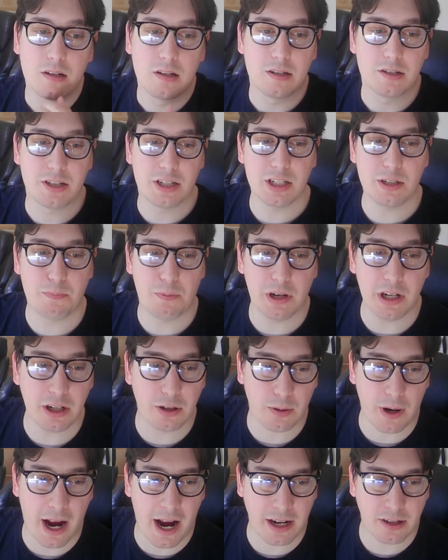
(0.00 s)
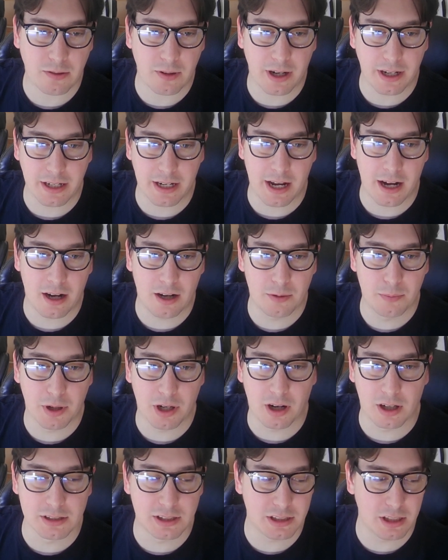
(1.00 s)
she's pretty cracked right now, but
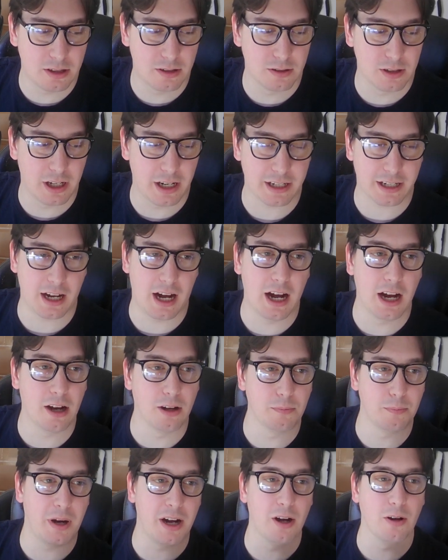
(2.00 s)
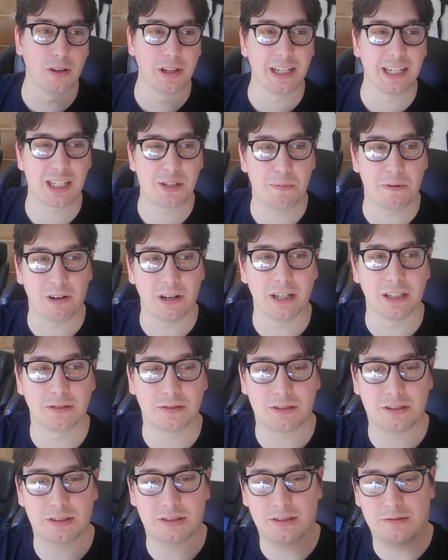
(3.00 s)
also like my only
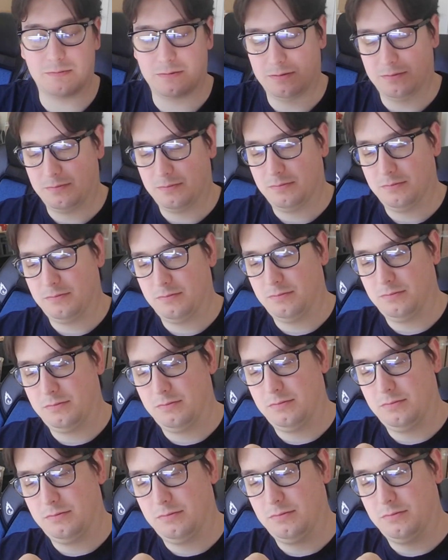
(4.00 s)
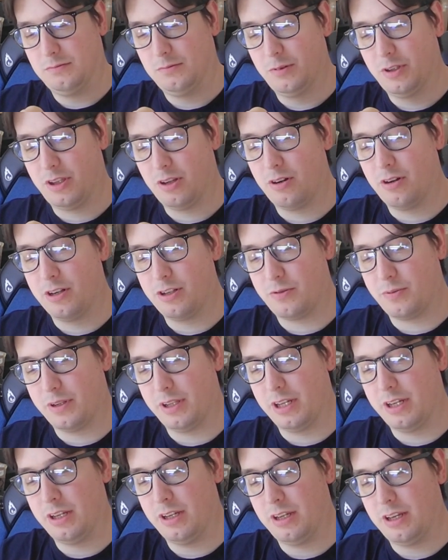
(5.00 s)
experience with her is
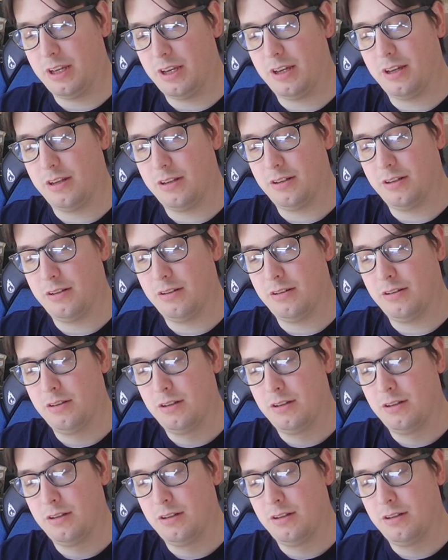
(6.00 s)
really in